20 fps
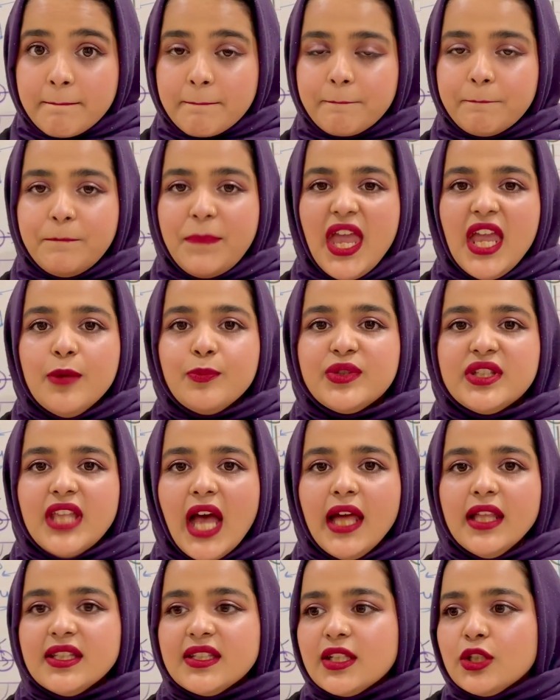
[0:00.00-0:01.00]
Babes,
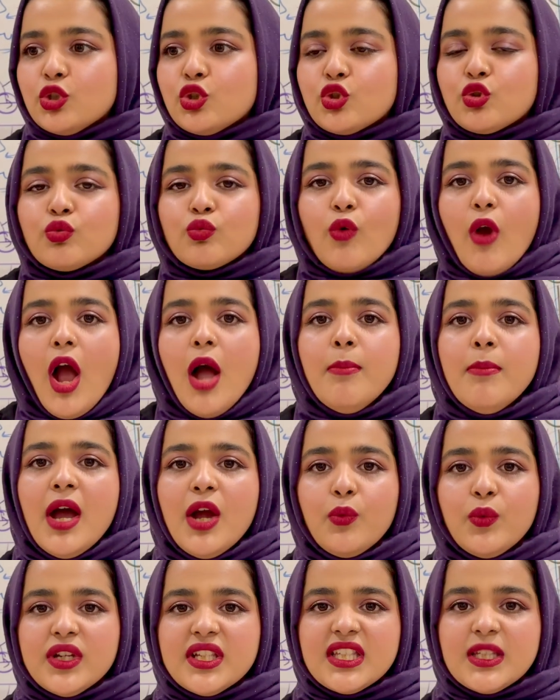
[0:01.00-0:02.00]
that's a trauma
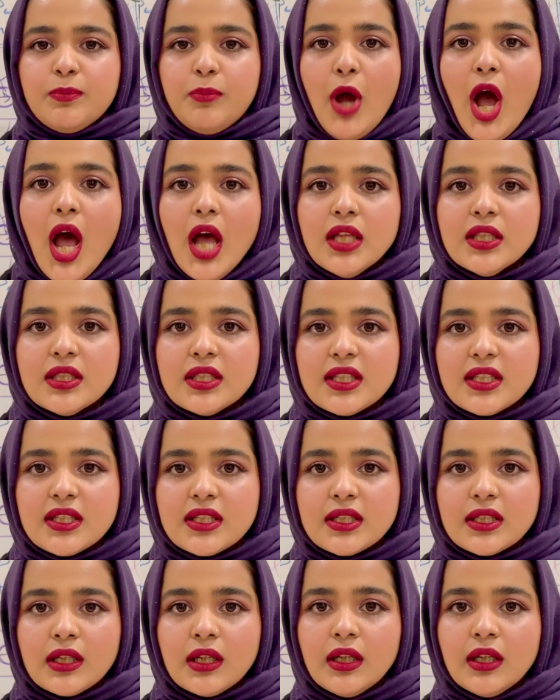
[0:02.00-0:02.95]
response.